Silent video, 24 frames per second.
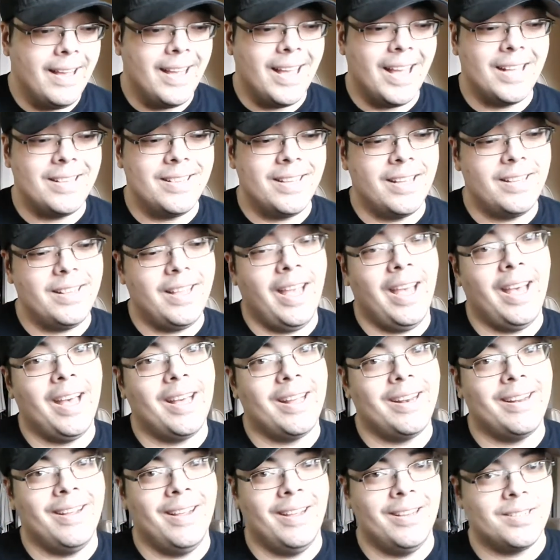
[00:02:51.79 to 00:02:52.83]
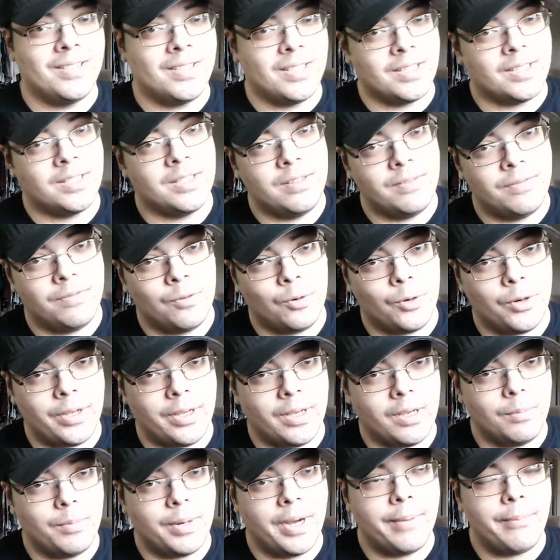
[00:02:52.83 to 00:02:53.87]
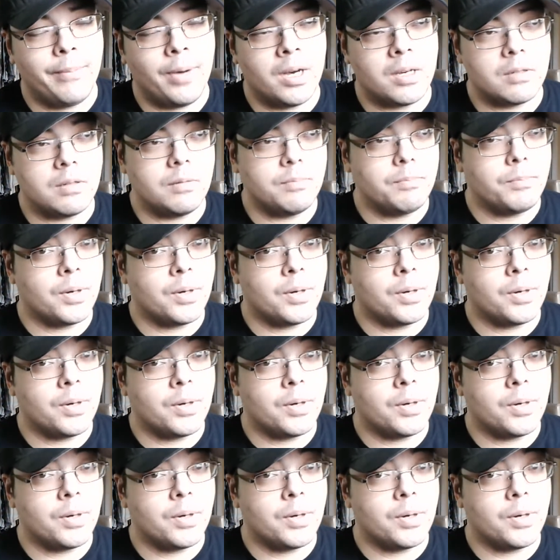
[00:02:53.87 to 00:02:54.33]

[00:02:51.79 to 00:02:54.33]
And then they had a 64 gigabyte model.